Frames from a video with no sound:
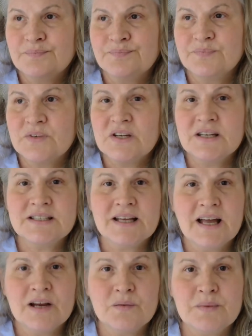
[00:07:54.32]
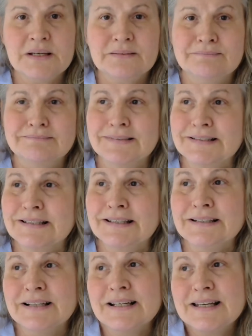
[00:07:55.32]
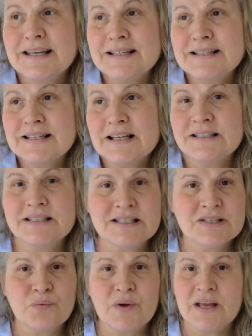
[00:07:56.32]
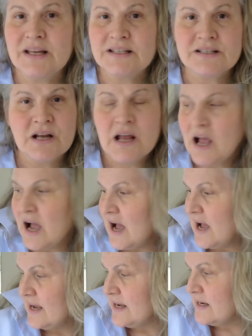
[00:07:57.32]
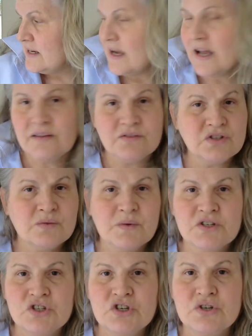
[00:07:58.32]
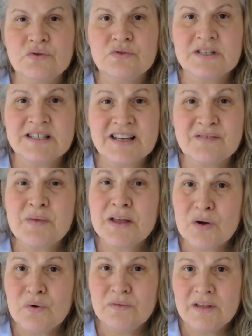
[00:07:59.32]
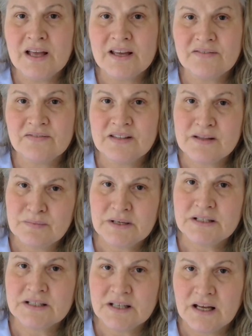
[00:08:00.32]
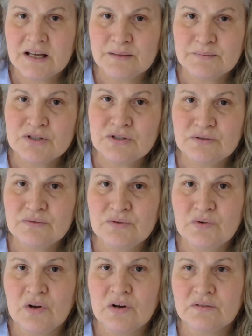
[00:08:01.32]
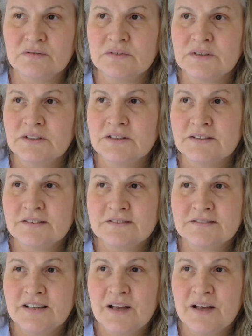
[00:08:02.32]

you need to hire me. Well, I can't, it's just the way, I have too much to do to save my own life in the meantime, too, you know. I